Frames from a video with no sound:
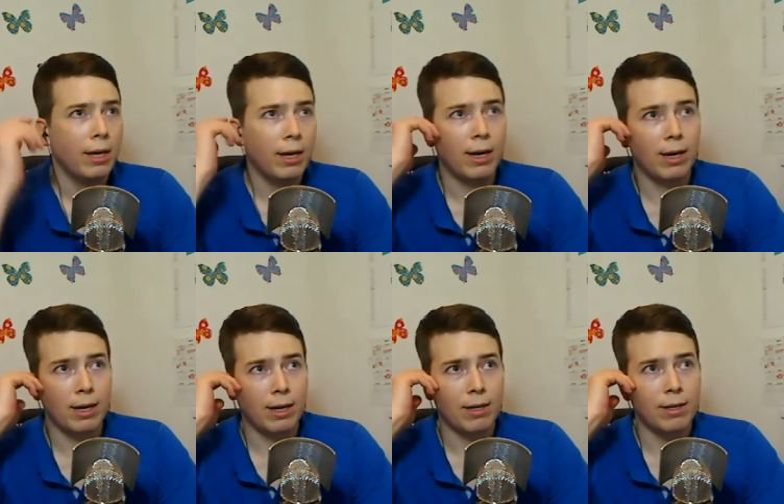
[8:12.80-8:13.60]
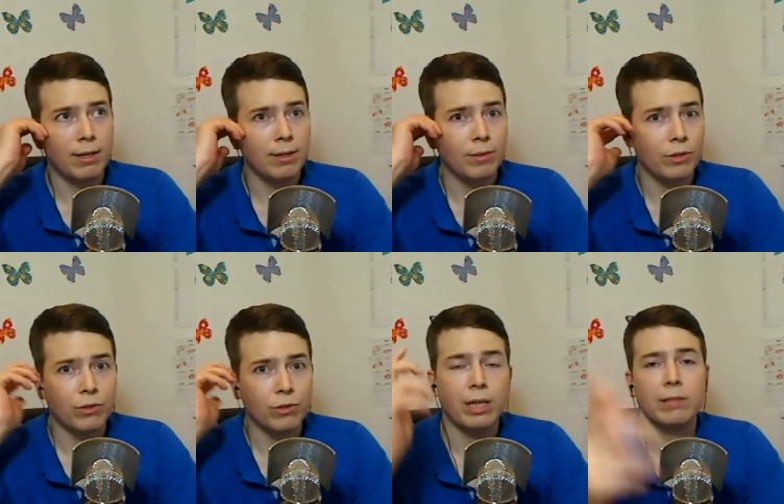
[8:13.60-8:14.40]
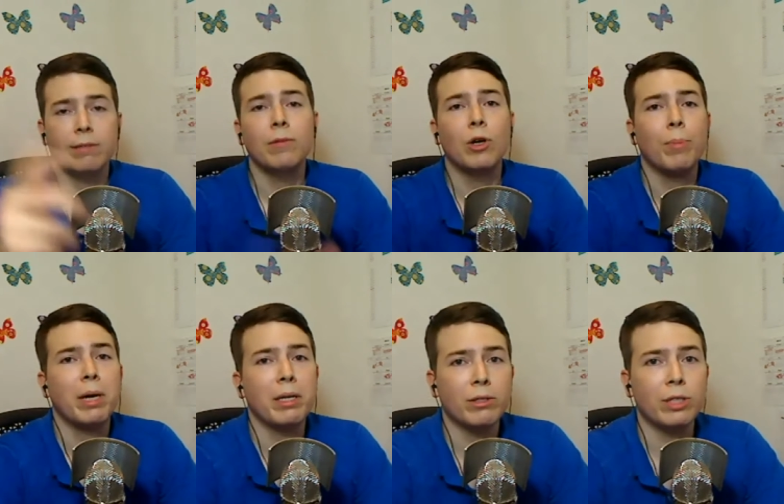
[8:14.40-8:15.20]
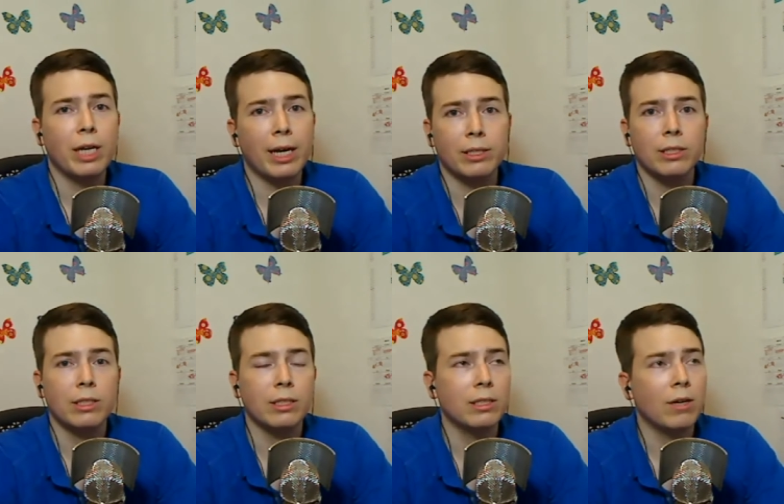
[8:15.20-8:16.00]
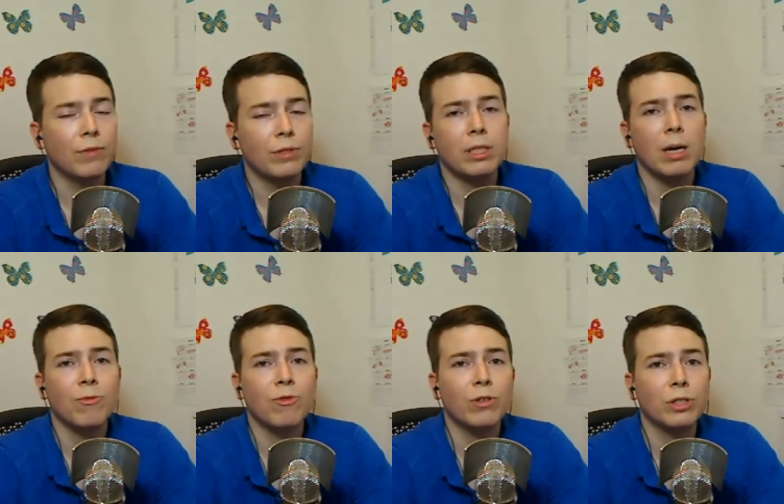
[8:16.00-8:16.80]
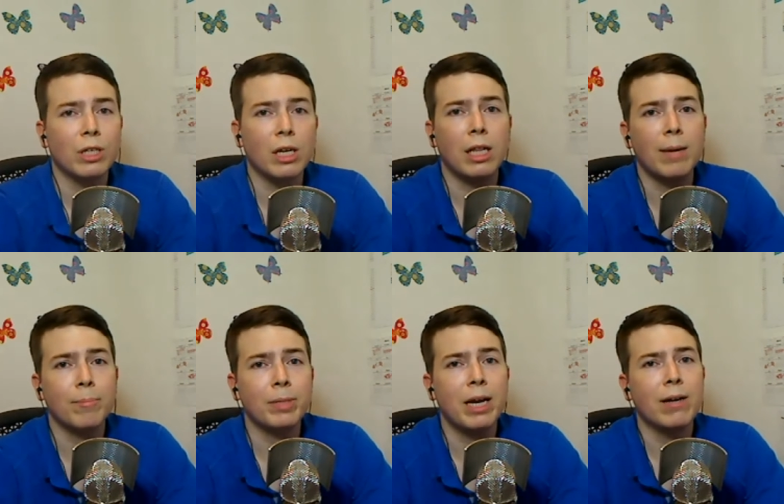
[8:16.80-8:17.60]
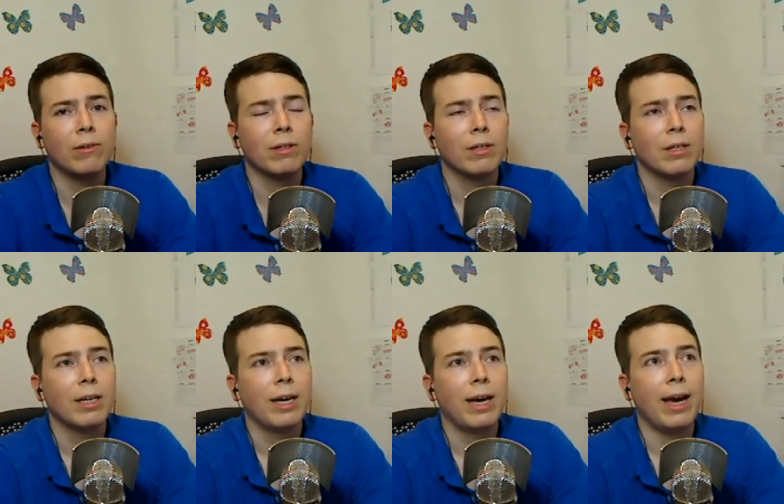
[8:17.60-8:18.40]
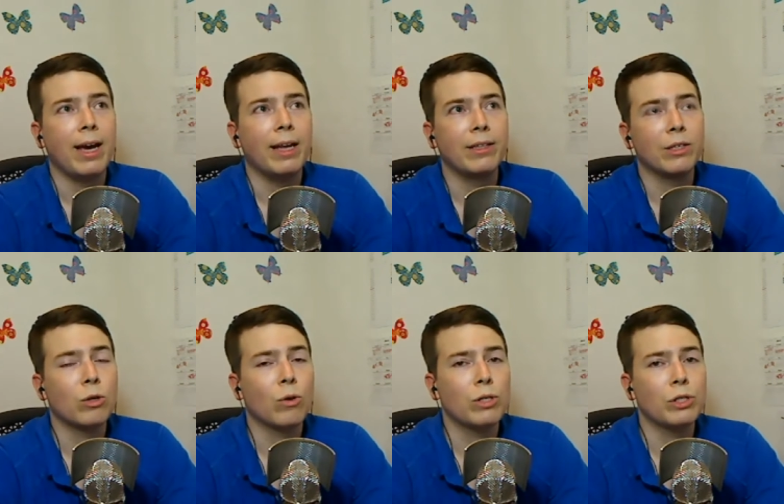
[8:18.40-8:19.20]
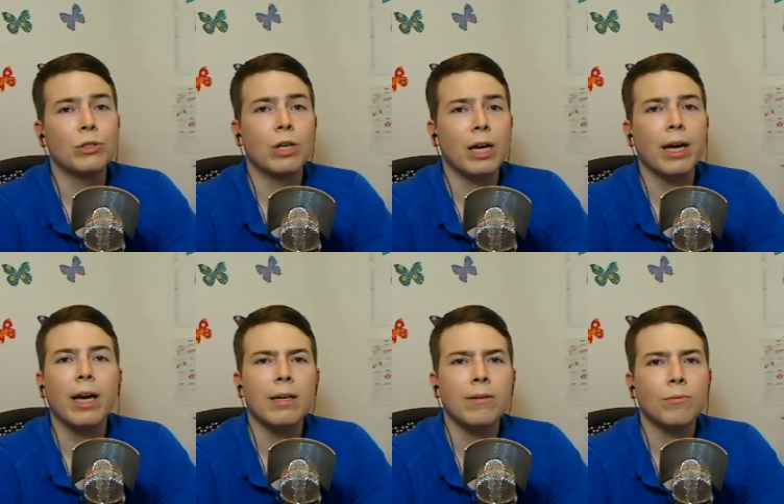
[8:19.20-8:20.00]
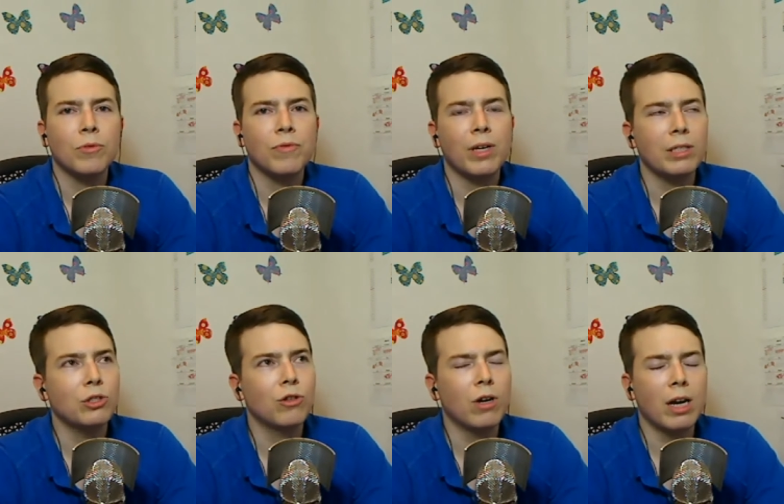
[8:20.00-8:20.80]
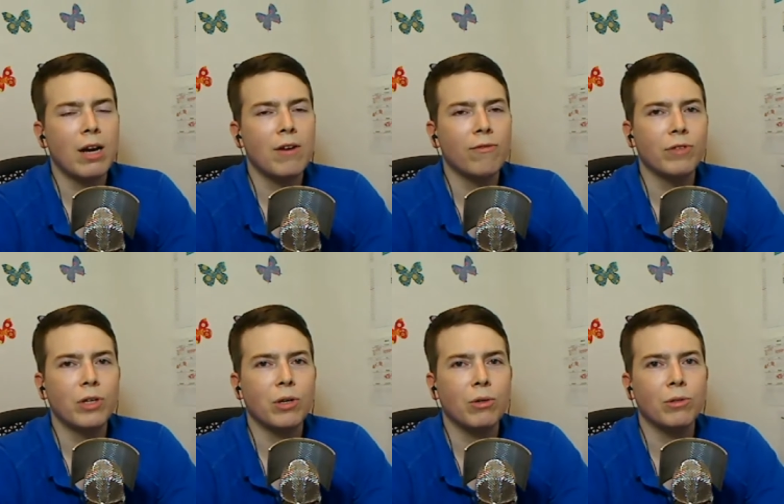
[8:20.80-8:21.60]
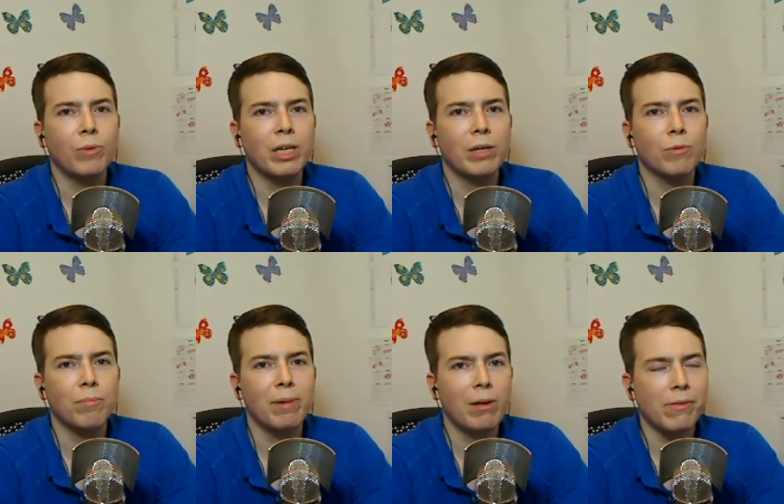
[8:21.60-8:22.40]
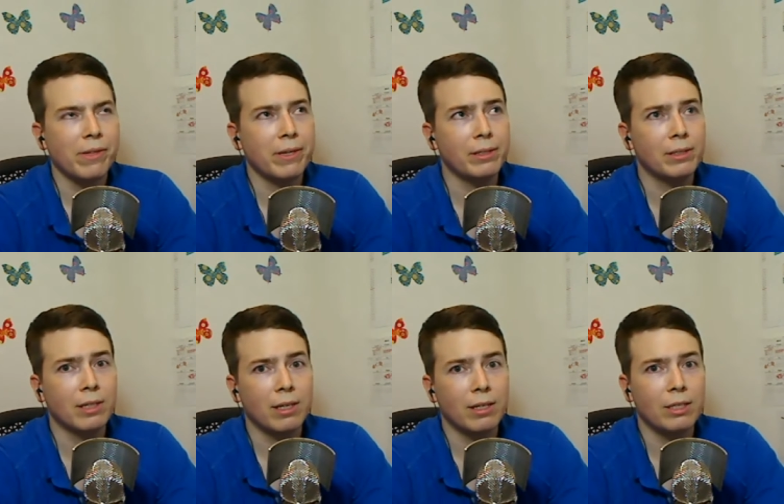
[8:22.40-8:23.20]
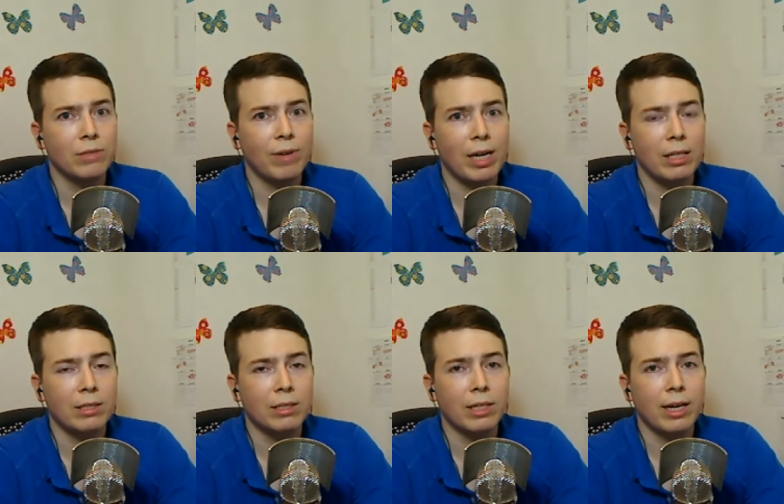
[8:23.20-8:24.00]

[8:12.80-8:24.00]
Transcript: They're not, you know, paying their taxes and stuff. It's time for us to clamp down. And the agorists are like, hey, we're finally strong enough, you know, that we can repel this violence.